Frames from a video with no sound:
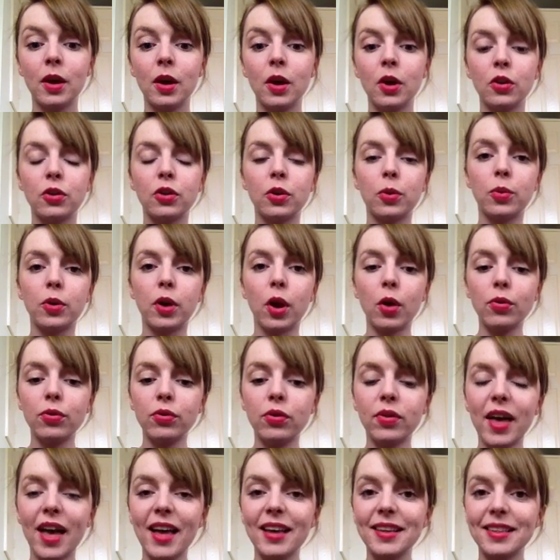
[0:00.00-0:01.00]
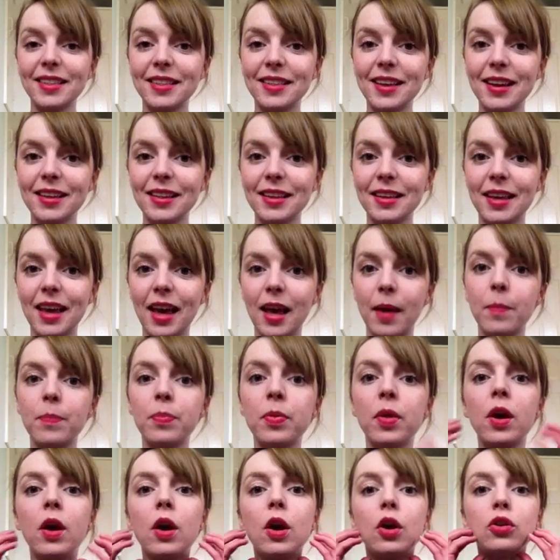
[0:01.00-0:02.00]
So we'll go through that exercise again.
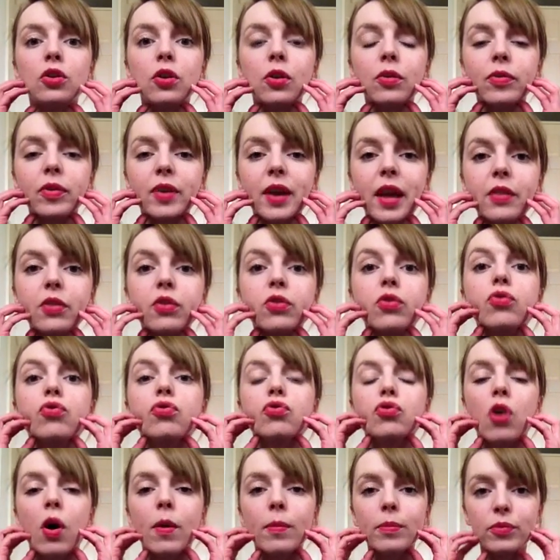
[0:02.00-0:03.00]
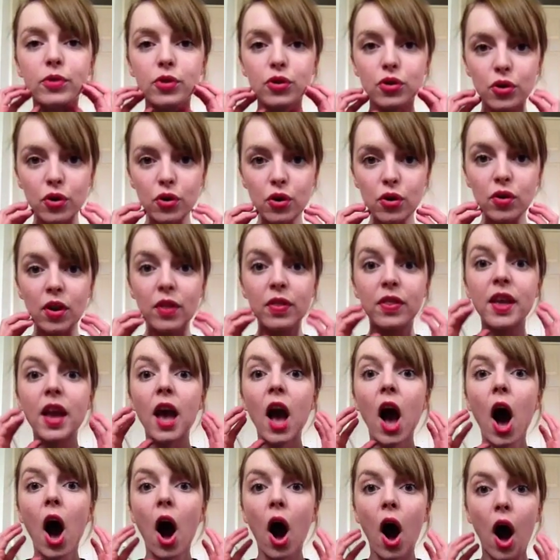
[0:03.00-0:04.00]
Don't forget to drop the jaw on the
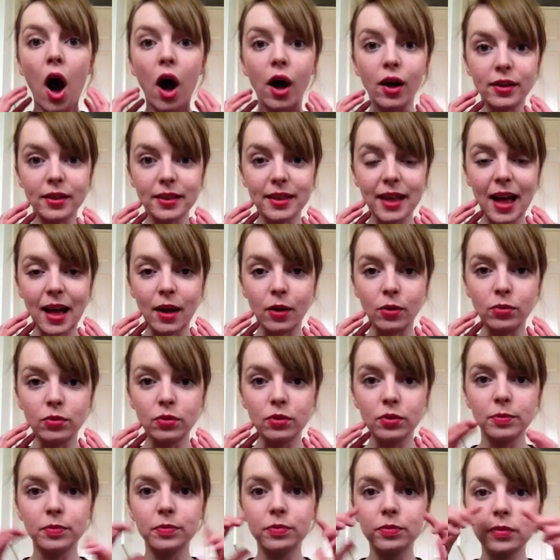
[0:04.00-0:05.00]
R sound.